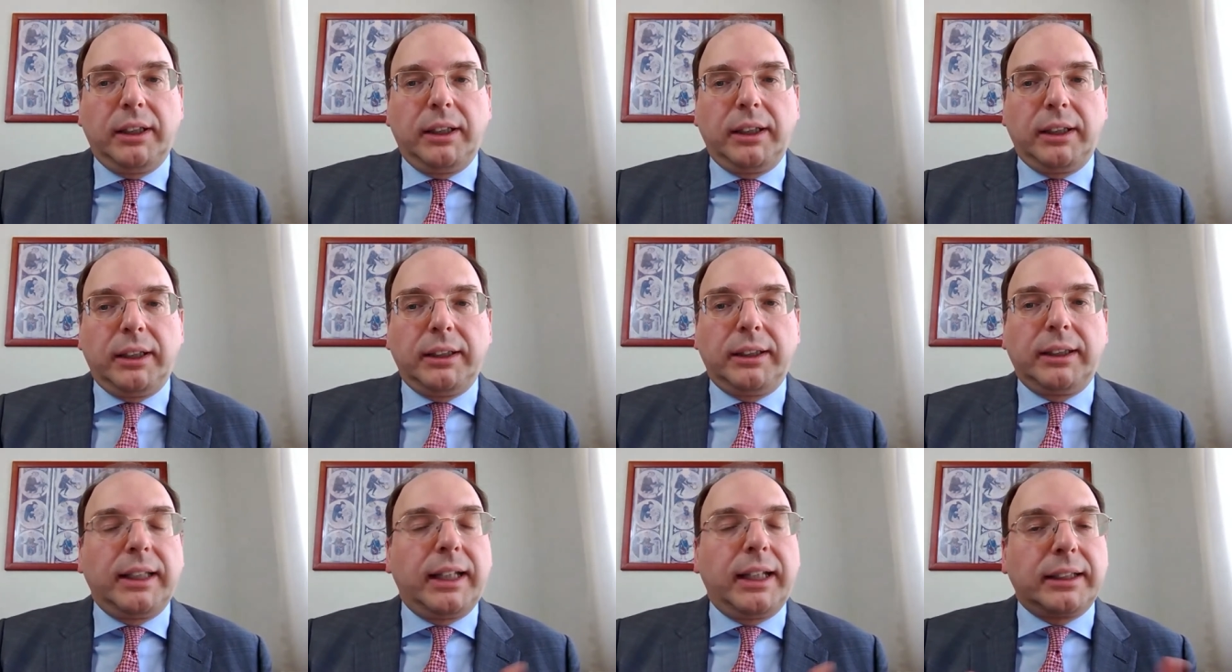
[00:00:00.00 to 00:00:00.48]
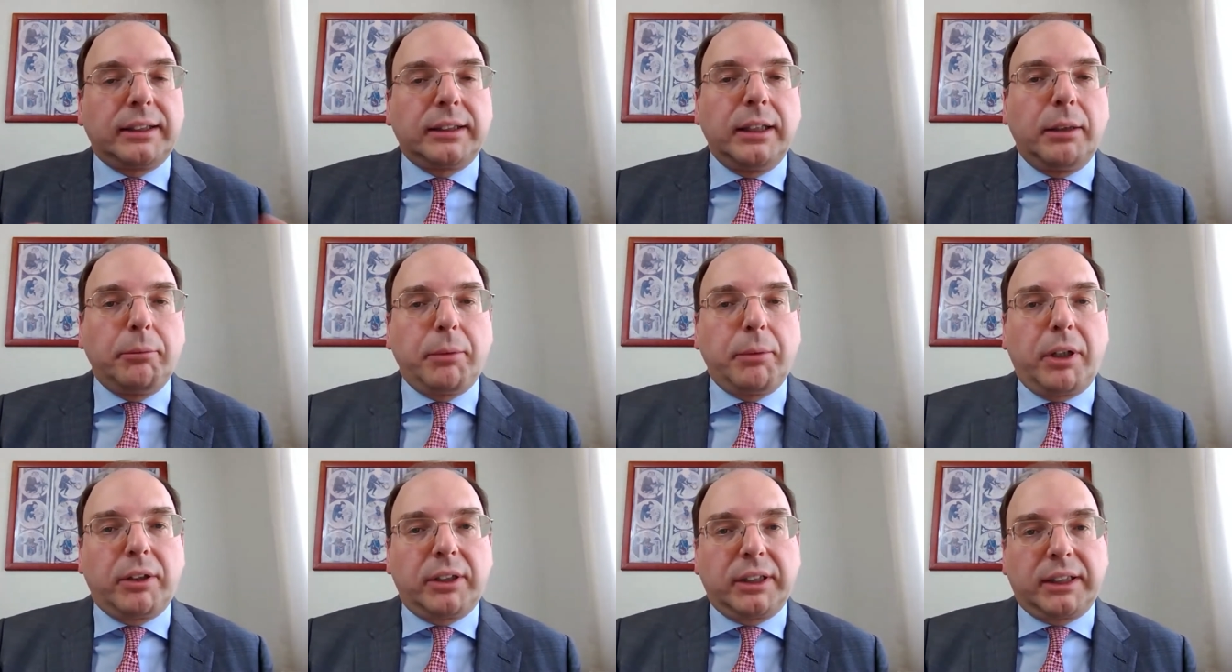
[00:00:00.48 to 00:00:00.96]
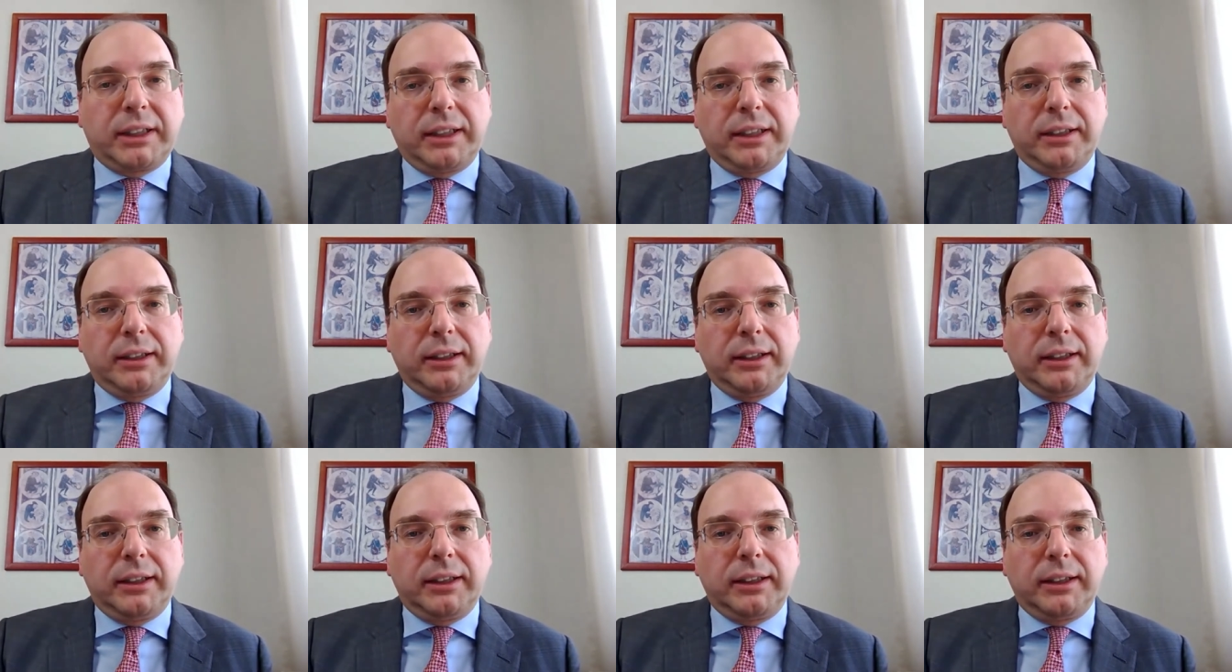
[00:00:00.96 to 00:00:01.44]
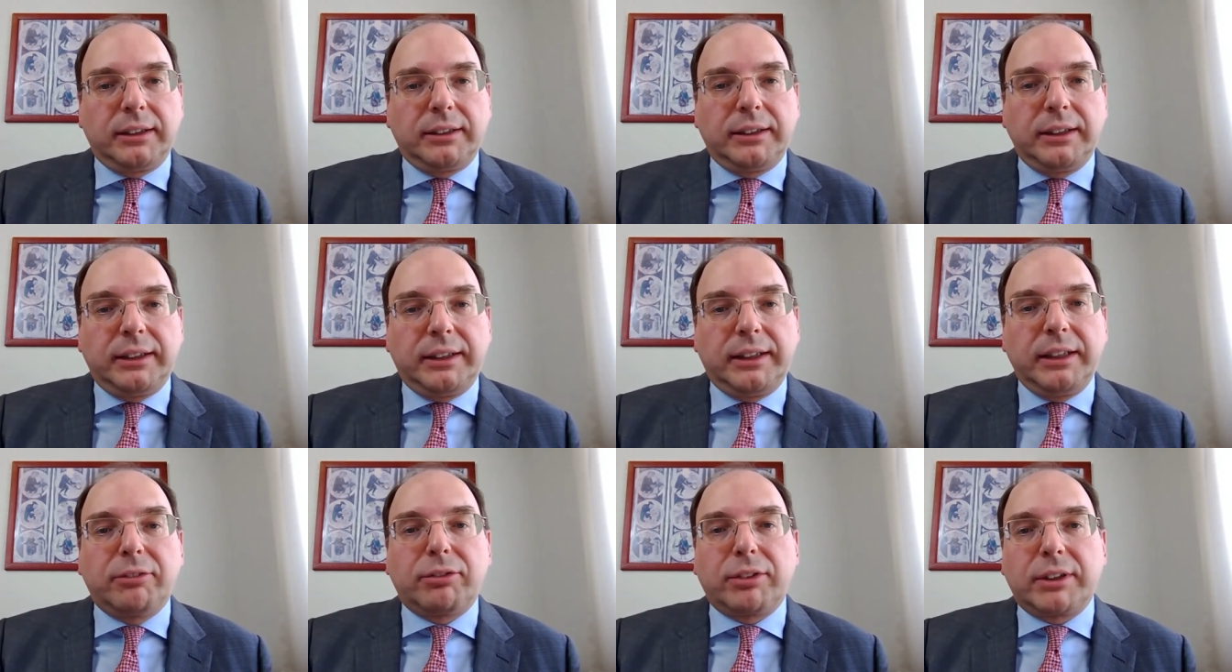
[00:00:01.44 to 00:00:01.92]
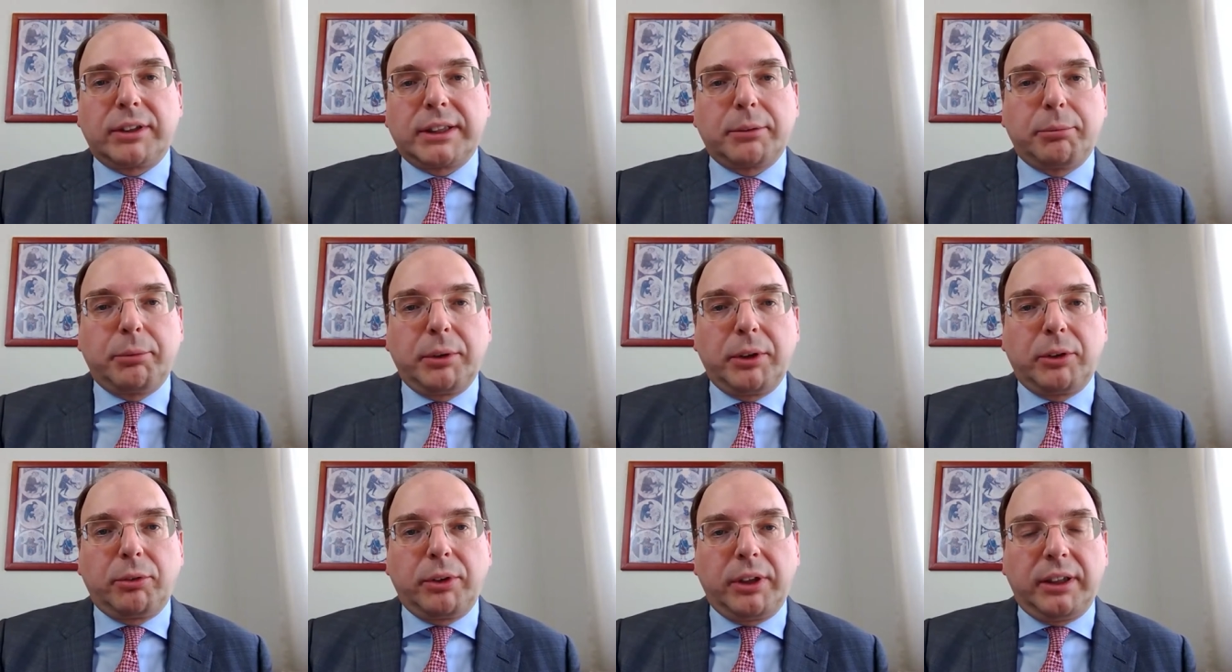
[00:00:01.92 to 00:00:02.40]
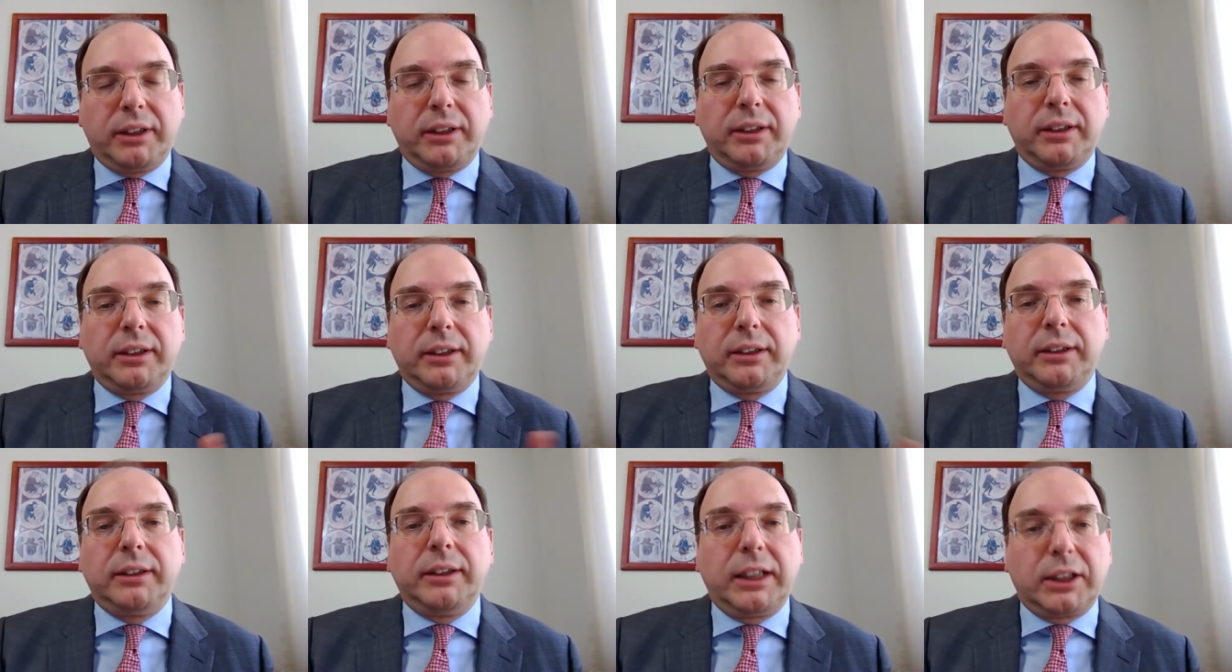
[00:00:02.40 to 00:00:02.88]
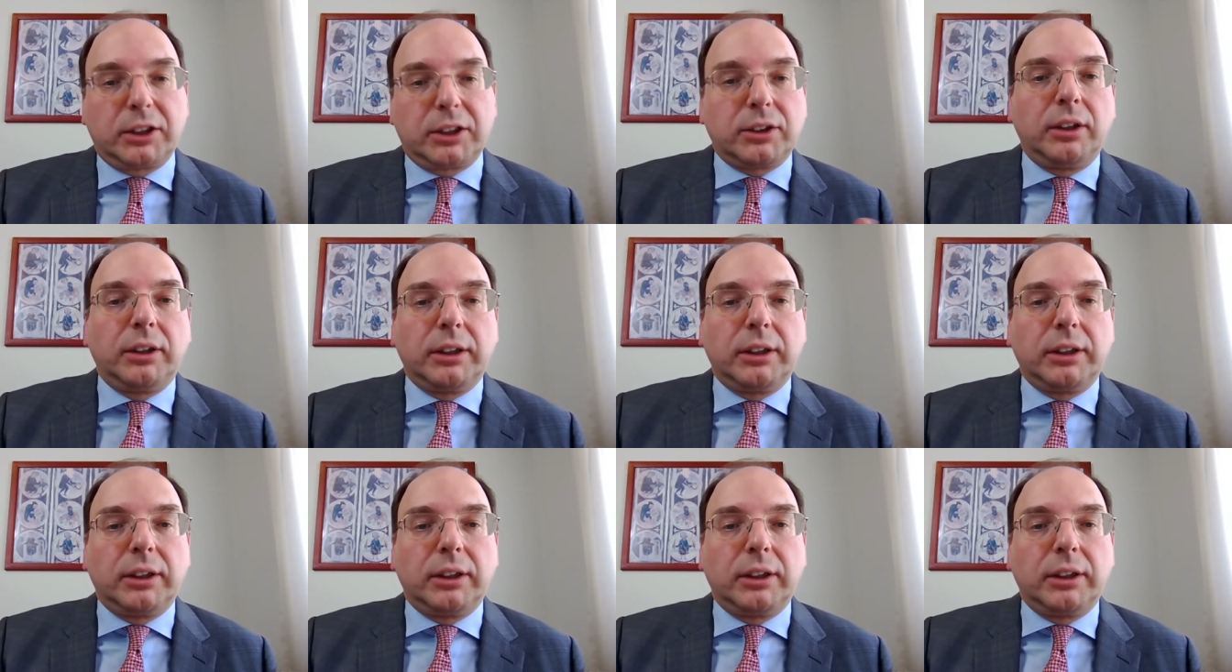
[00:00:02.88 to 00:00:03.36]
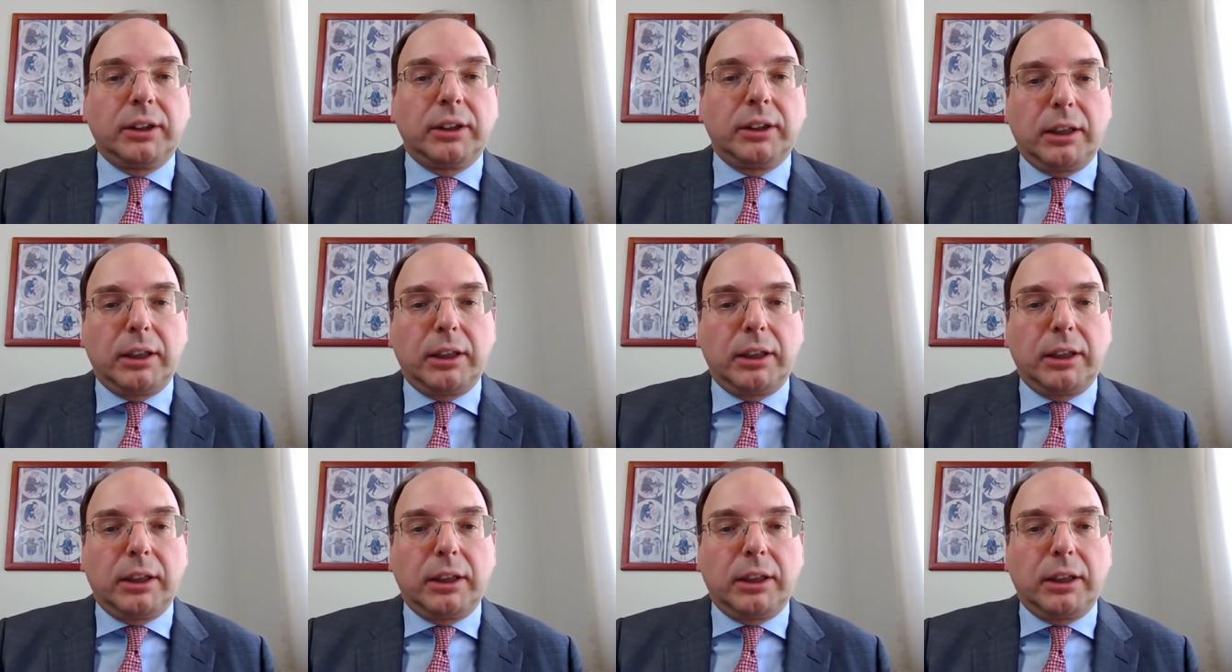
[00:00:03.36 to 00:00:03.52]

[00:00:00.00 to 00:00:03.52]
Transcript: in Latin America, the difference between national